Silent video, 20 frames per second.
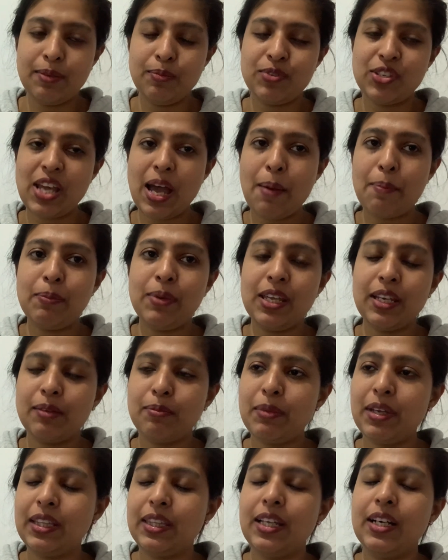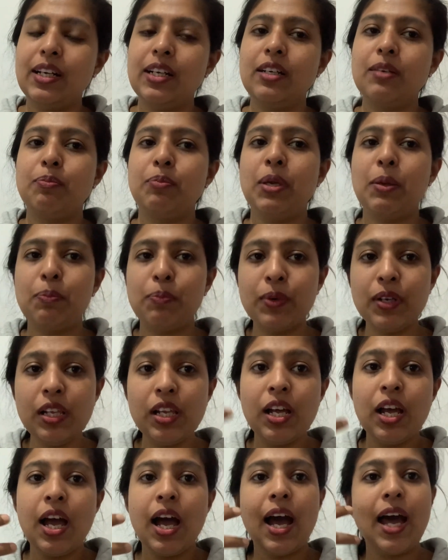sampling method people,
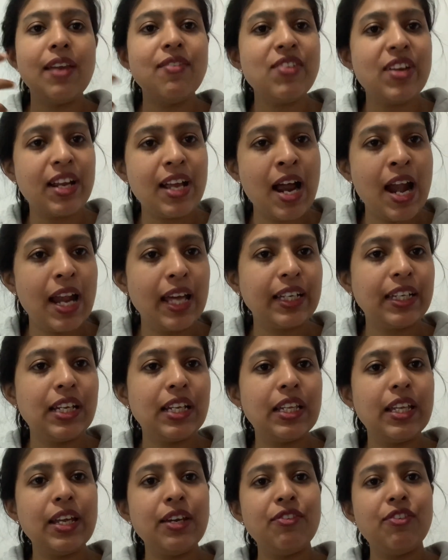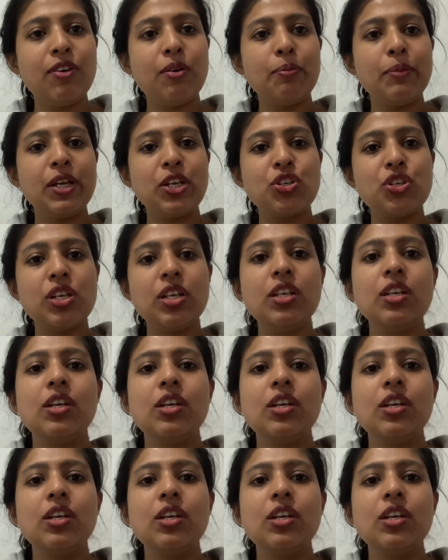and we are collecting the information,